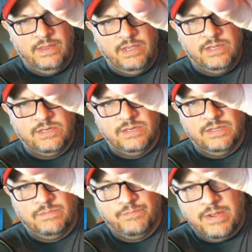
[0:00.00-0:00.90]

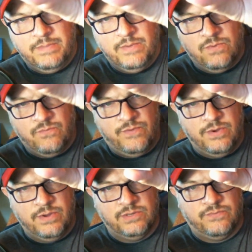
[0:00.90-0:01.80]
It probably won't
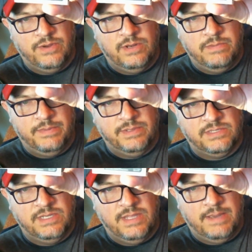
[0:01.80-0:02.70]
focus for you to be able to
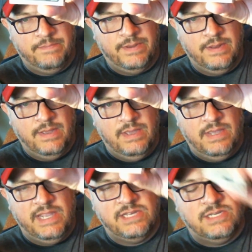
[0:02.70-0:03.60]
see that, but
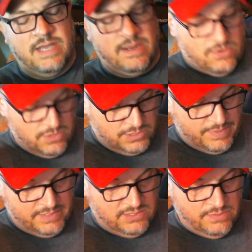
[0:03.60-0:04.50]
each dot
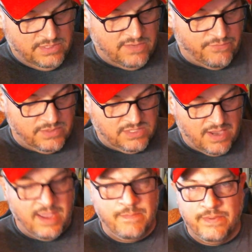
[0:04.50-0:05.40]
corresponds to a different
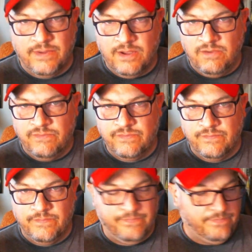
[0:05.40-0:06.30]
type of
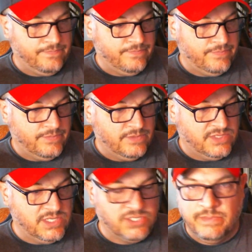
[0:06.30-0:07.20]

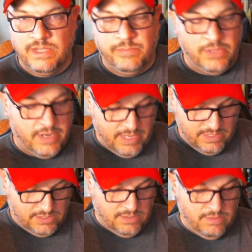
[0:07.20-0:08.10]
system that you plug it
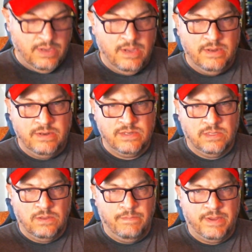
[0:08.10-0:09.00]
into. And there's a
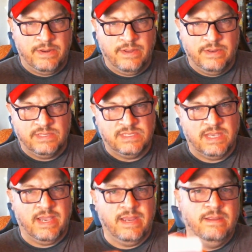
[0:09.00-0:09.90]
little button on the
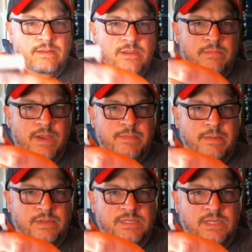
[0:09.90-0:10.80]
side. You might be
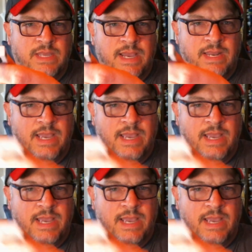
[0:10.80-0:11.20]
able to see that.